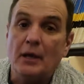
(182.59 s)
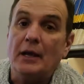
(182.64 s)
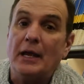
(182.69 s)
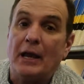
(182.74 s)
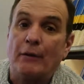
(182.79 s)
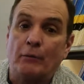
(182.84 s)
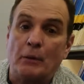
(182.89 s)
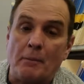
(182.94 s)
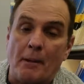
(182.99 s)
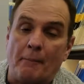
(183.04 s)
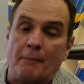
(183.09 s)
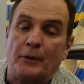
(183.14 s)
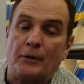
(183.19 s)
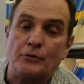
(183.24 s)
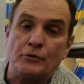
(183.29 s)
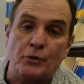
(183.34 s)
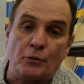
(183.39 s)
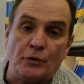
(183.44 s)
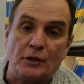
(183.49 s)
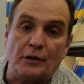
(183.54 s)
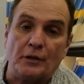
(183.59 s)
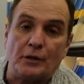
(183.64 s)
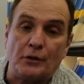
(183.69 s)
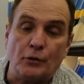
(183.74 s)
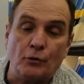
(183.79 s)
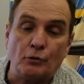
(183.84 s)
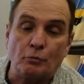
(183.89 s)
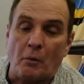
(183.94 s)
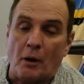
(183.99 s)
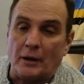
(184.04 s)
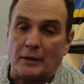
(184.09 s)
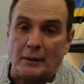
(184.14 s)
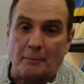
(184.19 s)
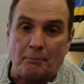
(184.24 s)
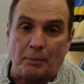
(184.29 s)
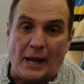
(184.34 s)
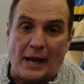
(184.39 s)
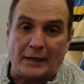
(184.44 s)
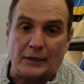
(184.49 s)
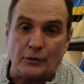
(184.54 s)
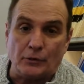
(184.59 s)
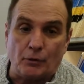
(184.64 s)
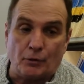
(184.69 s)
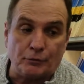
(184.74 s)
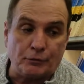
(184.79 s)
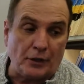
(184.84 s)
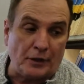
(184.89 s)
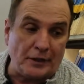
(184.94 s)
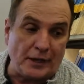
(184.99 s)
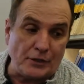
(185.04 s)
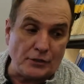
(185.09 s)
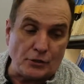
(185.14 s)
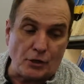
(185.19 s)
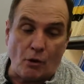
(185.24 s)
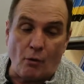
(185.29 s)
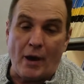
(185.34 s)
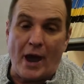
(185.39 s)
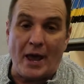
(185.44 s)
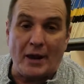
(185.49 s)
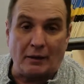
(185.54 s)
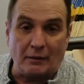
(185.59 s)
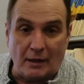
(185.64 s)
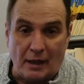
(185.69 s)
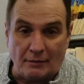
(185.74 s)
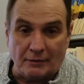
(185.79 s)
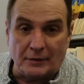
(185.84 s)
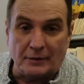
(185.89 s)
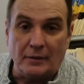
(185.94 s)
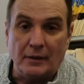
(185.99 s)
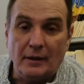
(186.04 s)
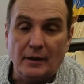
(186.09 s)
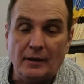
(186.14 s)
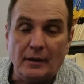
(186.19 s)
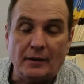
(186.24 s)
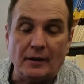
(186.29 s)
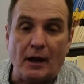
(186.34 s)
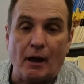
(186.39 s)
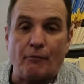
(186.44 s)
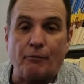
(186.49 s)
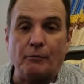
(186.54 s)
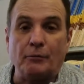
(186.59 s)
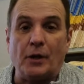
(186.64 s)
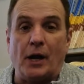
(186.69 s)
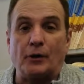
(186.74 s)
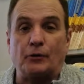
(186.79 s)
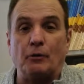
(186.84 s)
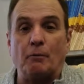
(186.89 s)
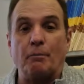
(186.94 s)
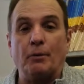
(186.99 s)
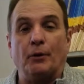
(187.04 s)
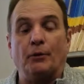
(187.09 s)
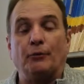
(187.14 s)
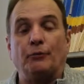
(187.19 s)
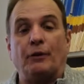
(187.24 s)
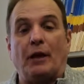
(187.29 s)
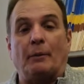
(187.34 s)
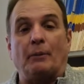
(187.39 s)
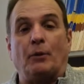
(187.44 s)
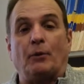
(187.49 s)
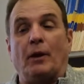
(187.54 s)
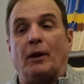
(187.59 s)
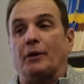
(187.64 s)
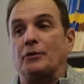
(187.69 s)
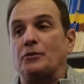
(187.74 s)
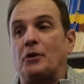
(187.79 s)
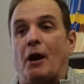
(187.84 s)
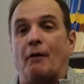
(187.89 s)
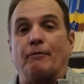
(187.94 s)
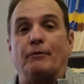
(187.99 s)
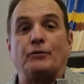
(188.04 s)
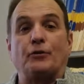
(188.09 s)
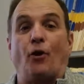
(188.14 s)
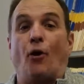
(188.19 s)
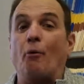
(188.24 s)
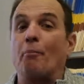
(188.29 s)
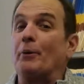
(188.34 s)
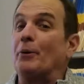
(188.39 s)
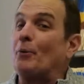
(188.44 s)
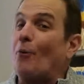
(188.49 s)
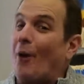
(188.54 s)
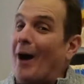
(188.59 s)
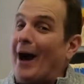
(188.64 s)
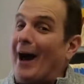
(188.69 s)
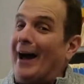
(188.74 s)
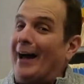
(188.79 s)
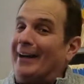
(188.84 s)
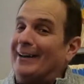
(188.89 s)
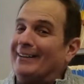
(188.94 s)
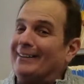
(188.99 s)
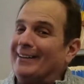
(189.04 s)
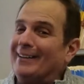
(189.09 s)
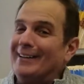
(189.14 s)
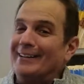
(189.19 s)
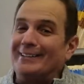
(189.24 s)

And remember to tune into the Kuhn's Market Black and Gold Sunday show at 11. And now from Dr. Bill Zamarella's office, open wide.